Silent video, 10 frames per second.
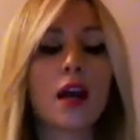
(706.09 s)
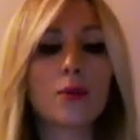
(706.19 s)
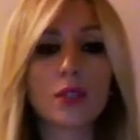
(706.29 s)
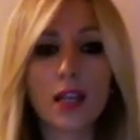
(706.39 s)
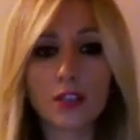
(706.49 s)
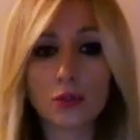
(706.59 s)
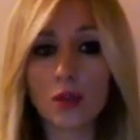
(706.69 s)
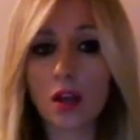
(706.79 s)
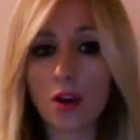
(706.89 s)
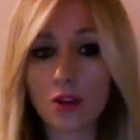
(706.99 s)
I would like
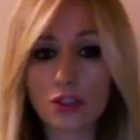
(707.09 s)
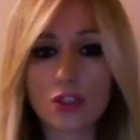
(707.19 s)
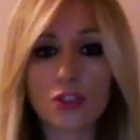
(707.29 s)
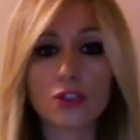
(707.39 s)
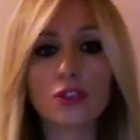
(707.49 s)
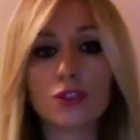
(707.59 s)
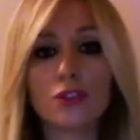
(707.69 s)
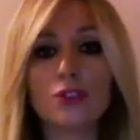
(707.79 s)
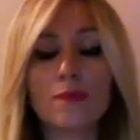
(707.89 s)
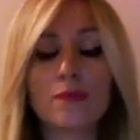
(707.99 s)
to encourage you
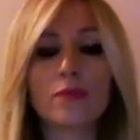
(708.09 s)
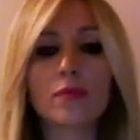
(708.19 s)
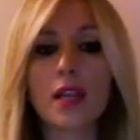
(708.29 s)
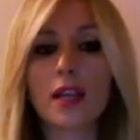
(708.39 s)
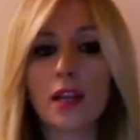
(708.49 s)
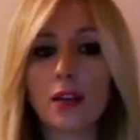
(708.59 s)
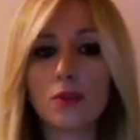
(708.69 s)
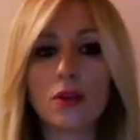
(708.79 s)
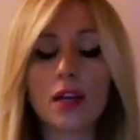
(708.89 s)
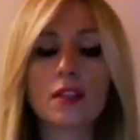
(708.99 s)
to take a
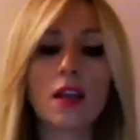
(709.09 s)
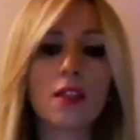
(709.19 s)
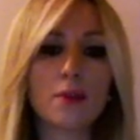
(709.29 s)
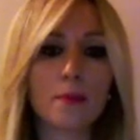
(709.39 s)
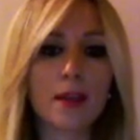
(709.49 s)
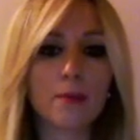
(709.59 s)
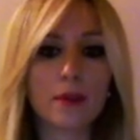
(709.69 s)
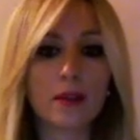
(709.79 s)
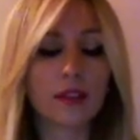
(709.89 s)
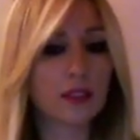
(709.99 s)
look at the other
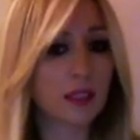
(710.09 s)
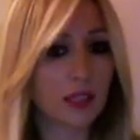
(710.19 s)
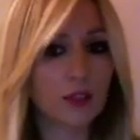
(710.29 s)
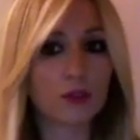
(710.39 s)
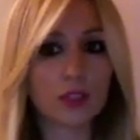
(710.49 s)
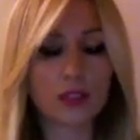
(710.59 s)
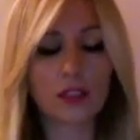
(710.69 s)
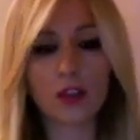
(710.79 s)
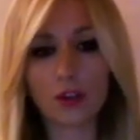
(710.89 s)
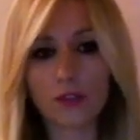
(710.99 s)
paper that is included at
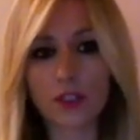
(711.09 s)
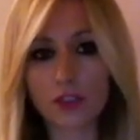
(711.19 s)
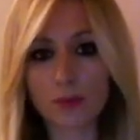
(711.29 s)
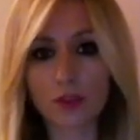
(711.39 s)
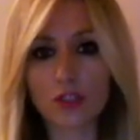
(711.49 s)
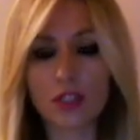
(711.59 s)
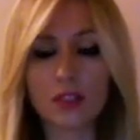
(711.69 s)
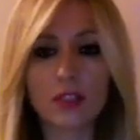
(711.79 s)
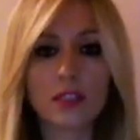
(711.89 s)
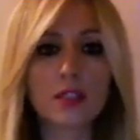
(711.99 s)
the conference
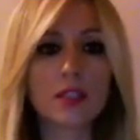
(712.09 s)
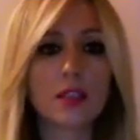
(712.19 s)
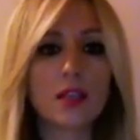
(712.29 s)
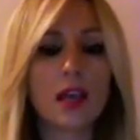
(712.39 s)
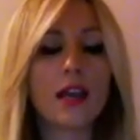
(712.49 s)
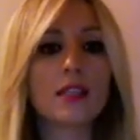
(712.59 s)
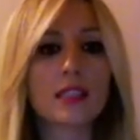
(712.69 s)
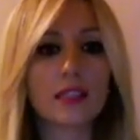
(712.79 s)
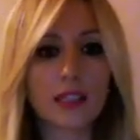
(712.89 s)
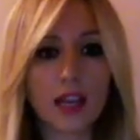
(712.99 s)
proceedings and
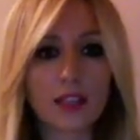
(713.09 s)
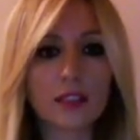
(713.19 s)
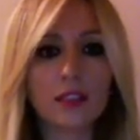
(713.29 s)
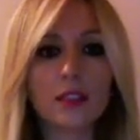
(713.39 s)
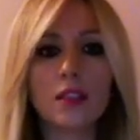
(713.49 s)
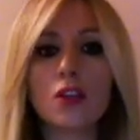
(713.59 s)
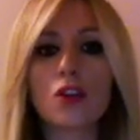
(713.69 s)
is entitled